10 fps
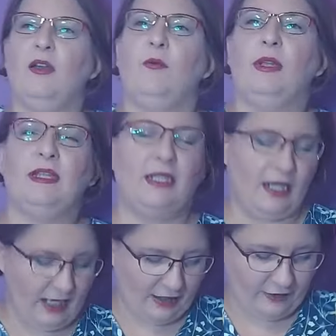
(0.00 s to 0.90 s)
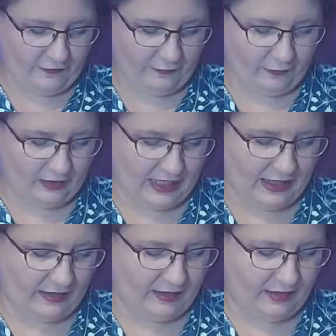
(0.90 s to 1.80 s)
when they are full
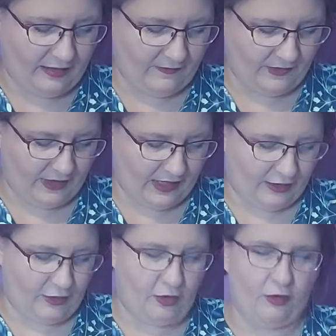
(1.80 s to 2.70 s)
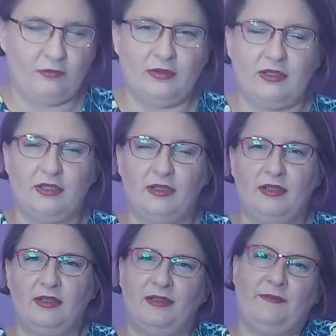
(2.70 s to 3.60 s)
length, they don't
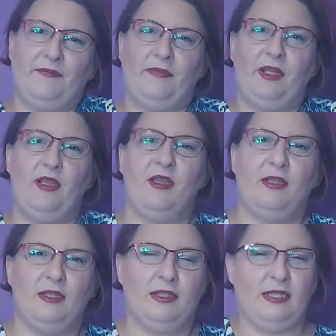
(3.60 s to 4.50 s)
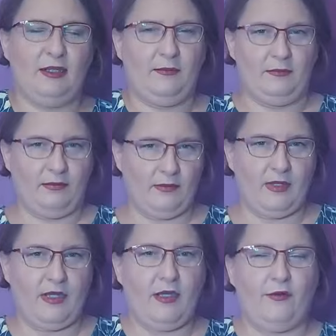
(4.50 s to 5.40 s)
seem
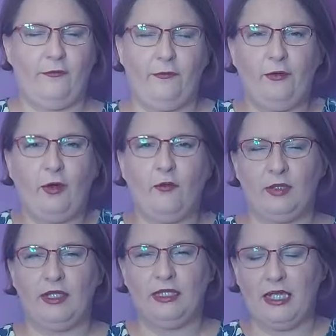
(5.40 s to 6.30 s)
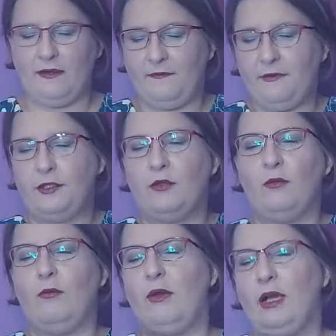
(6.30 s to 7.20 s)
flowy enough,
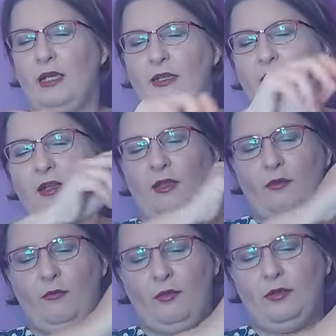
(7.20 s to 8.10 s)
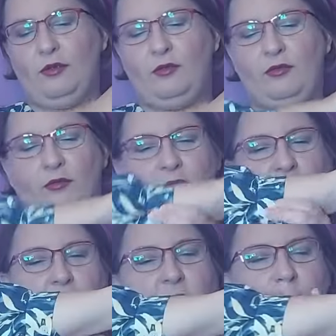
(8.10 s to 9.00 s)
so I want to
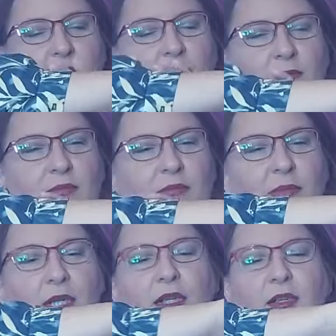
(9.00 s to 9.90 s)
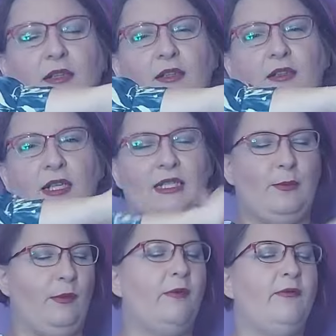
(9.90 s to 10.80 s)
keep them like just
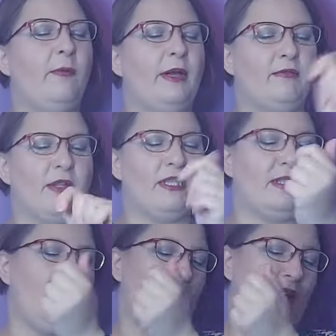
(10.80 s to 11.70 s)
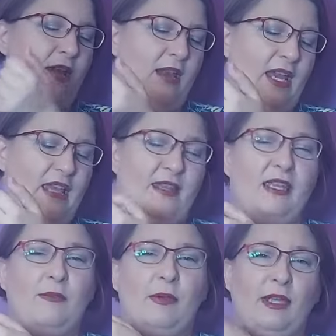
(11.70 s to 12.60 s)
above my wrist. And
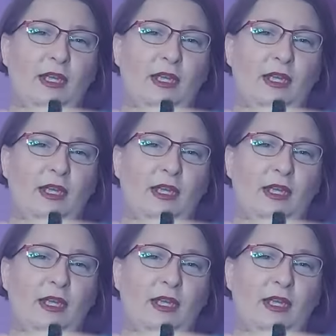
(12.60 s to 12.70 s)
anyway,